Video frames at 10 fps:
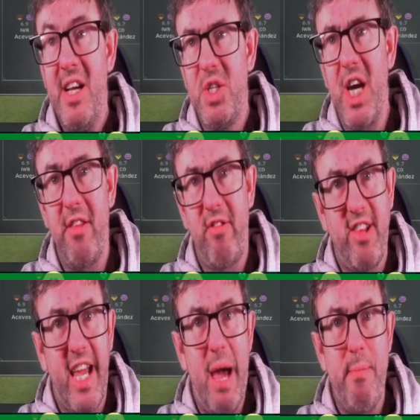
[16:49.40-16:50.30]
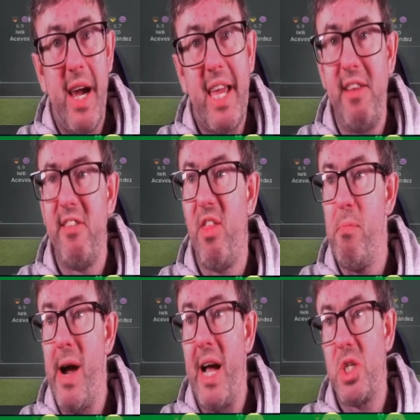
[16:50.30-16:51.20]
chance to get back into
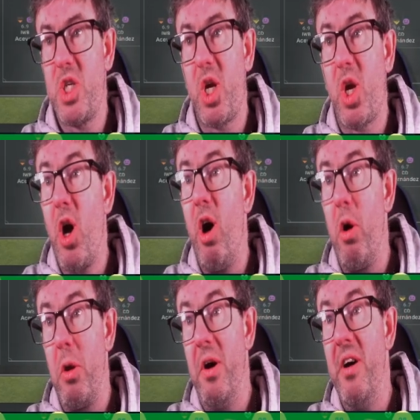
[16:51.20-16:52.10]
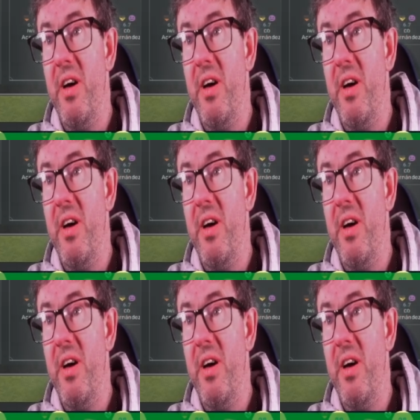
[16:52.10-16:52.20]
the match. Gone.